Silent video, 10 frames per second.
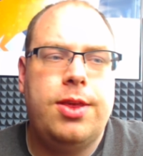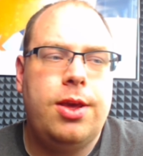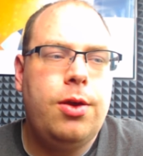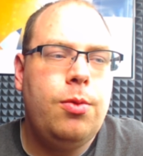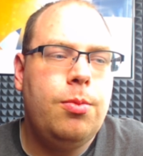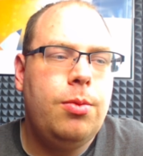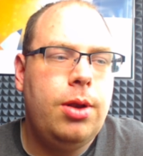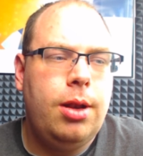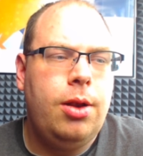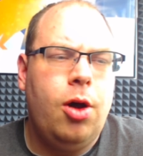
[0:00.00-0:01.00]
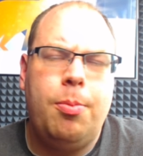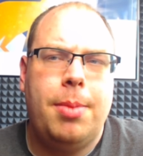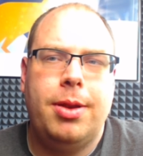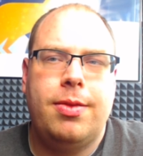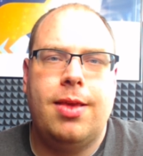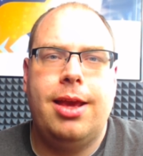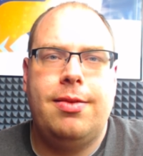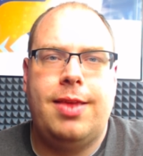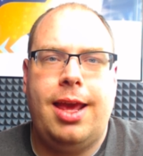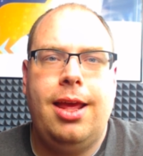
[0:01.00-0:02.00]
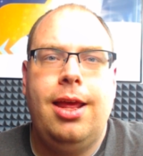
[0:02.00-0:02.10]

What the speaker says: to not publicise it.